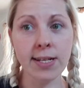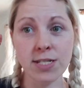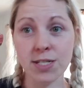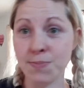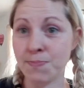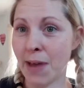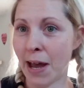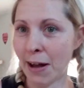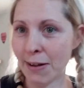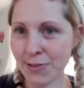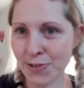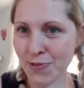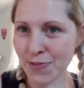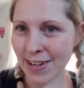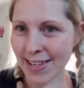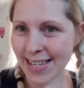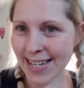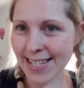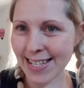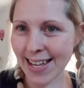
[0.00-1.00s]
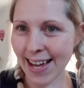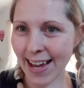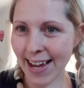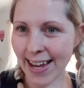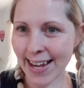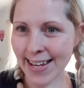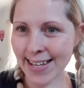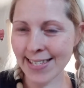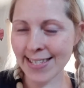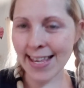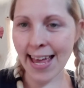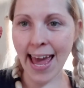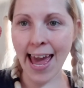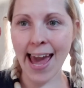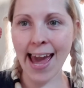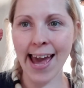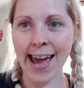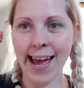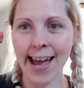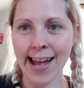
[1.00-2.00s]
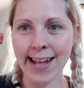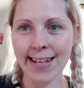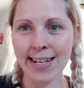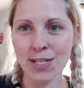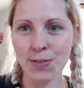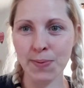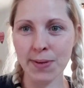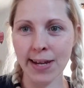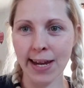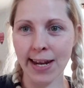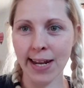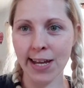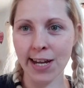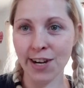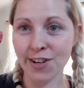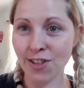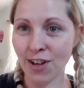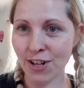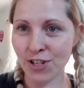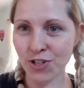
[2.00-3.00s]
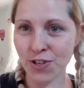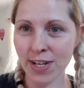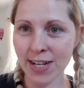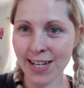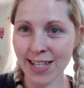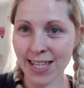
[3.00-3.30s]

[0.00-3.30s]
Smells really nice and it's been getting our laundry